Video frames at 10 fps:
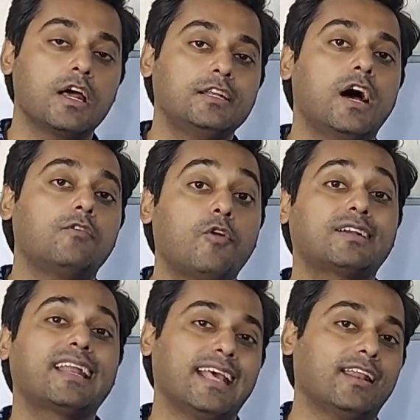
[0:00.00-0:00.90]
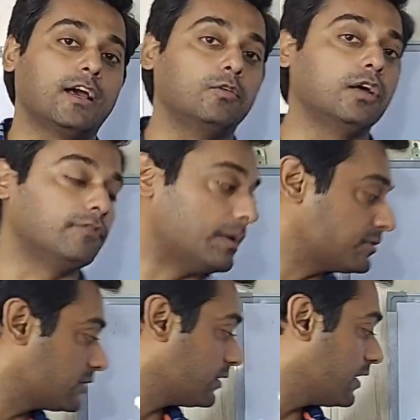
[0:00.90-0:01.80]
Now, what are irregular
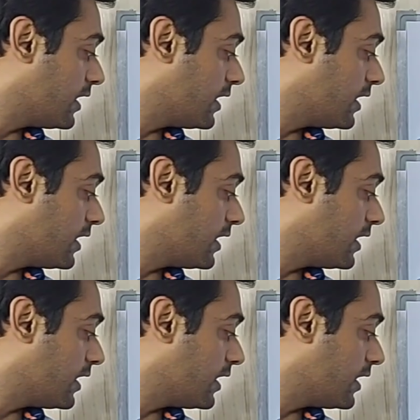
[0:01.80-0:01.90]
verbs?